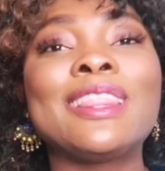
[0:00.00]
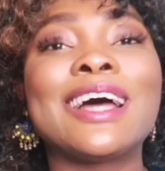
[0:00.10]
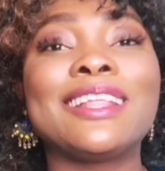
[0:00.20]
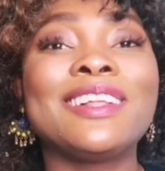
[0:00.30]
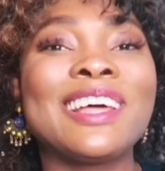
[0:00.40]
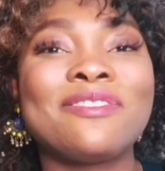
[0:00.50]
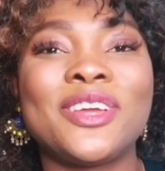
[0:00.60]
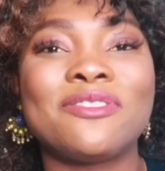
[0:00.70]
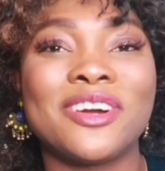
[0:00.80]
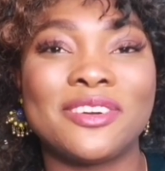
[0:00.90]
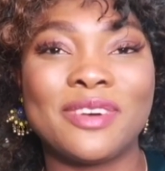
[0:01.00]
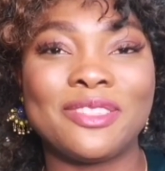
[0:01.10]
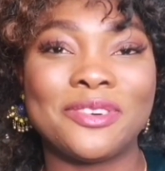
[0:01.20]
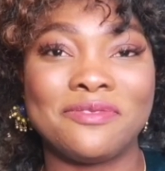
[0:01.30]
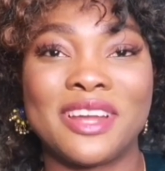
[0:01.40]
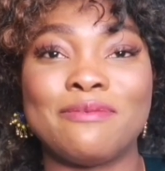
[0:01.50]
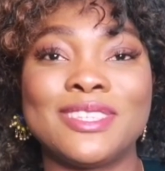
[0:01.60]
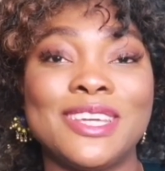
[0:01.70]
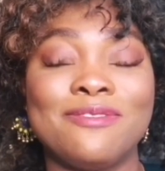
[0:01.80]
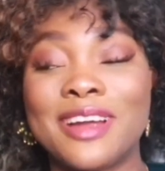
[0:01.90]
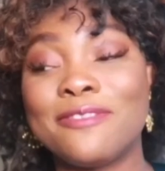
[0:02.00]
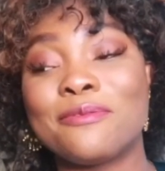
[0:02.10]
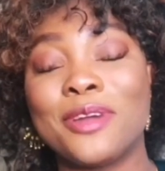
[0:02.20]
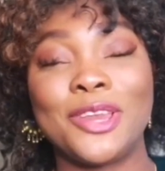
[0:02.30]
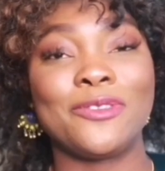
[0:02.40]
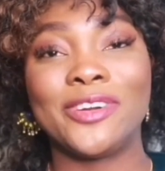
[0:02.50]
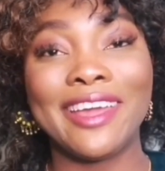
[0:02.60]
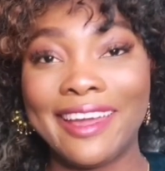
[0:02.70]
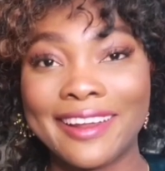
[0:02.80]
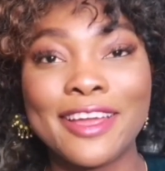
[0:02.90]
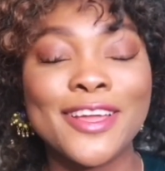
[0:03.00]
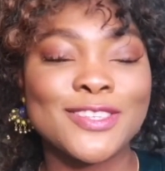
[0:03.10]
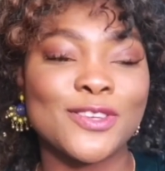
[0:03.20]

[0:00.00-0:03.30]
Now, I know a lot of you have heard about the word vitamin C right from when you were a kid.